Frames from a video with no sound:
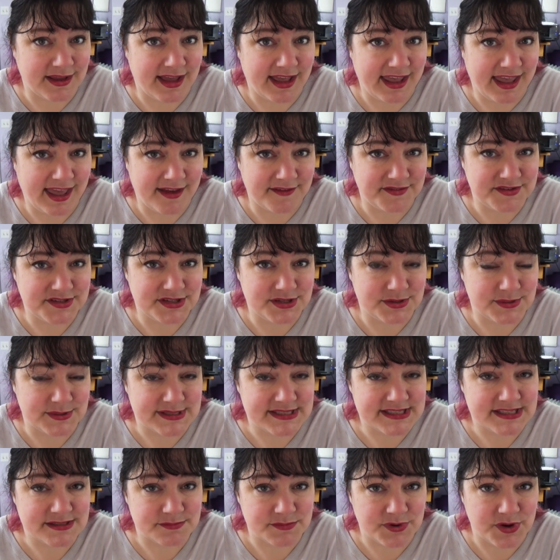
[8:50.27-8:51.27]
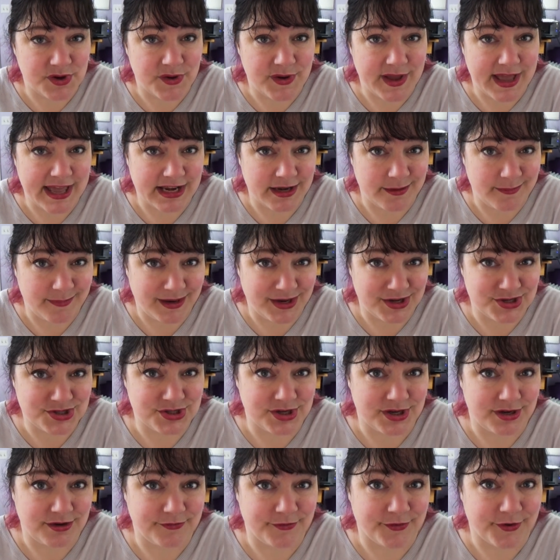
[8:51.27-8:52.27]
I have to do a small
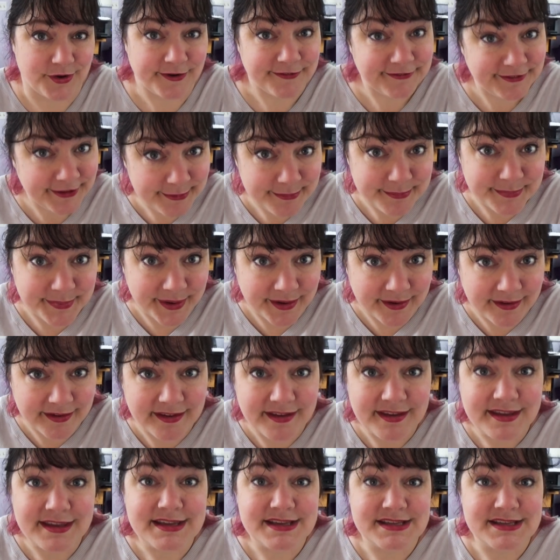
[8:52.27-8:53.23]
animation for a flip book.